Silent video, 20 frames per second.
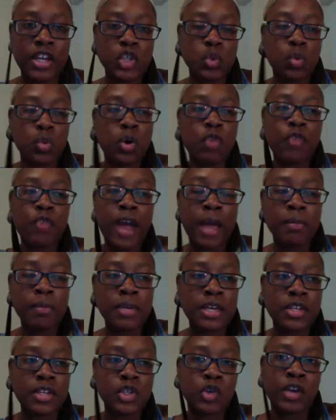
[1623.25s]
Will
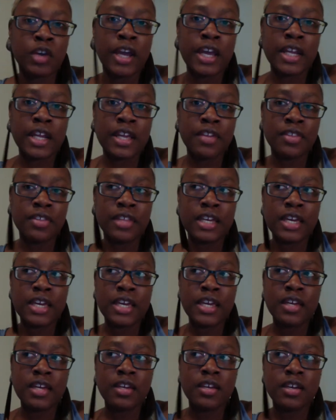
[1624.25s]
Radkin's Creating
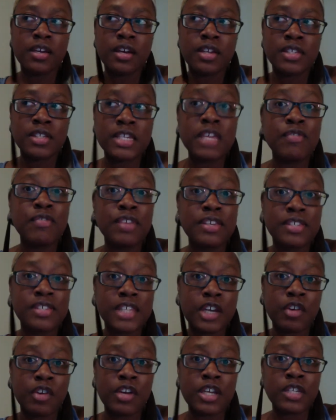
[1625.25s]
the TV
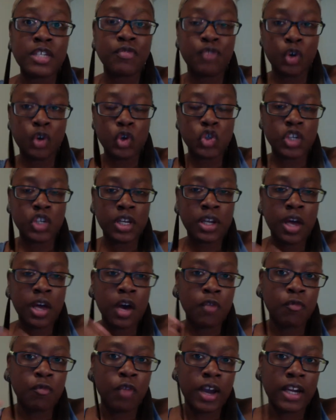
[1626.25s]
Series version
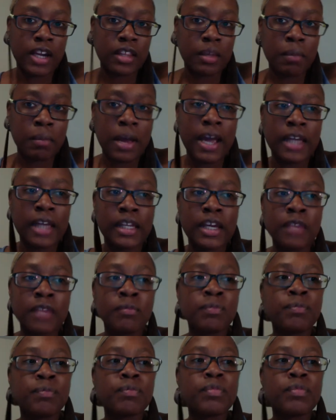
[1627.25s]
of Writing the Pilot.